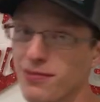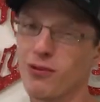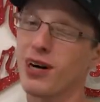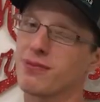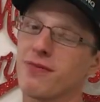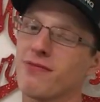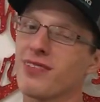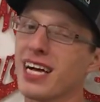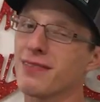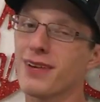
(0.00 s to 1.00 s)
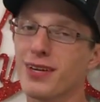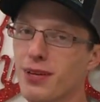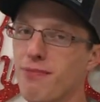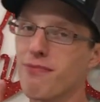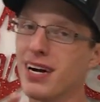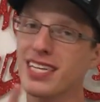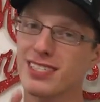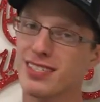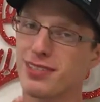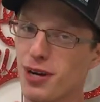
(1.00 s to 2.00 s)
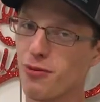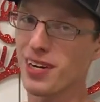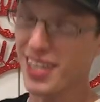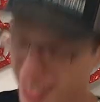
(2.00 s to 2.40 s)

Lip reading: you're watching my last video, you might just know what it